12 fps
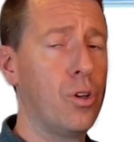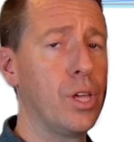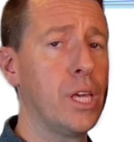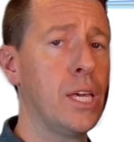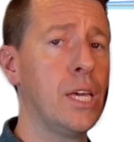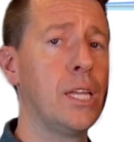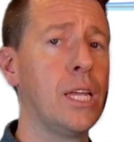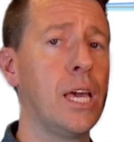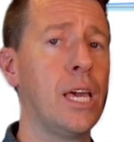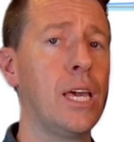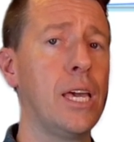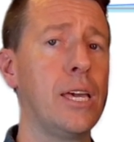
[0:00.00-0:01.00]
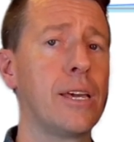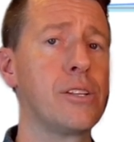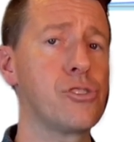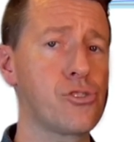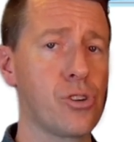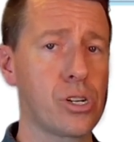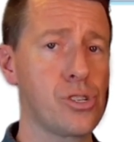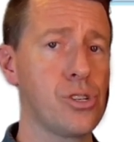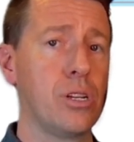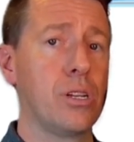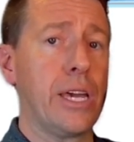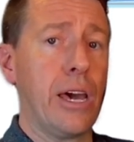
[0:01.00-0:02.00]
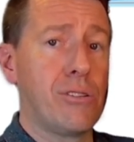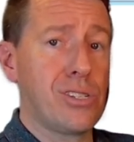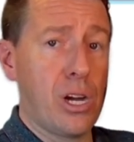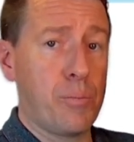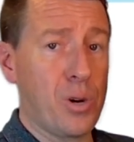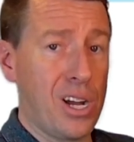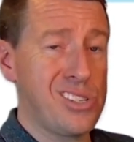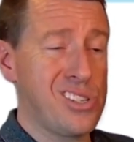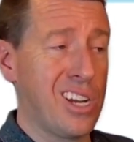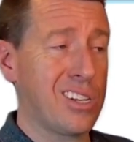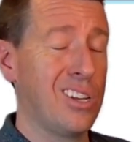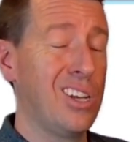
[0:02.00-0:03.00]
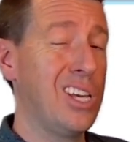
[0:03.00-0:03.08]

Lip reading: in a construction countertop project.